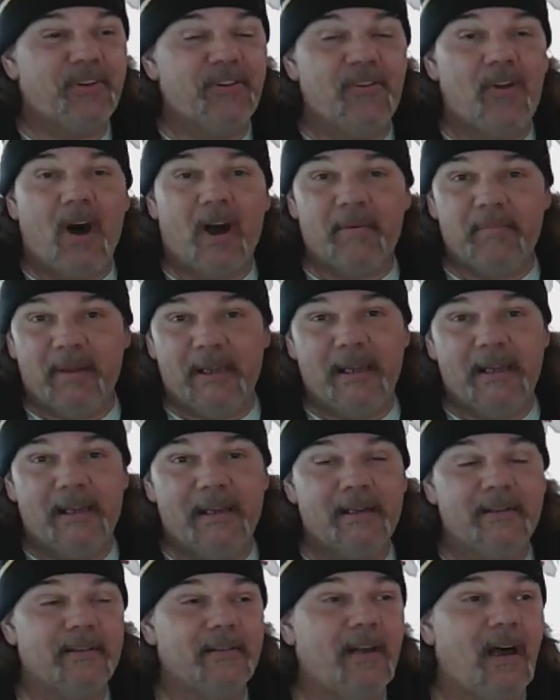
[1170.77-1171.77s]
Not
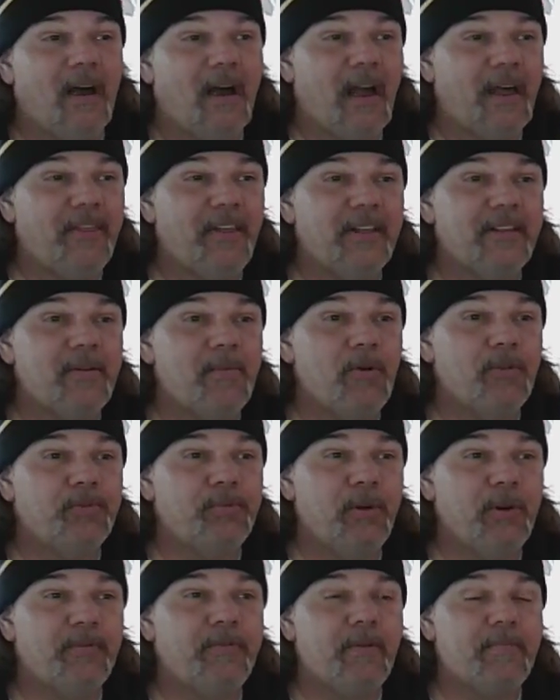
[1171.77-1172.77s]
me. I think the
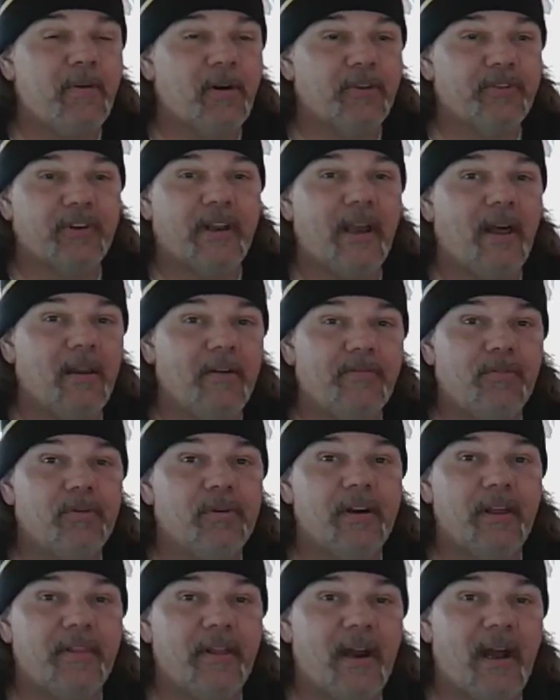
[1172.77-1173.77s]
most beautiful parts of
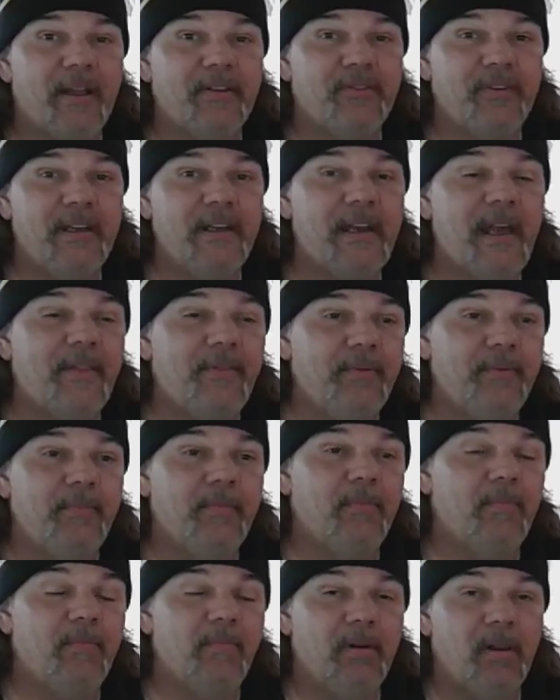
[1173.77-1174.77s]
California that I've seen had
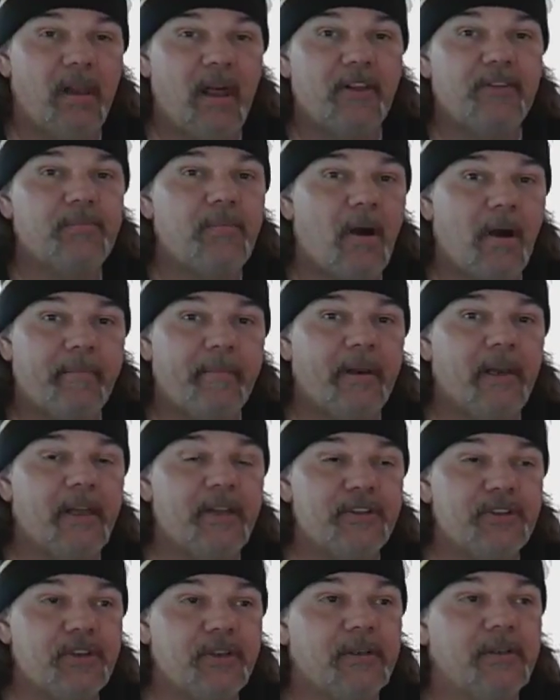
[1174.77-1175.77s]
less
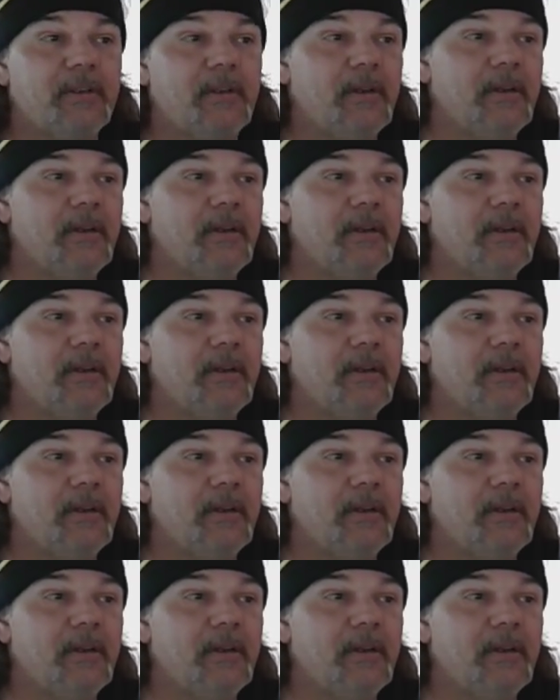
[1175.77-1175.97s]
population.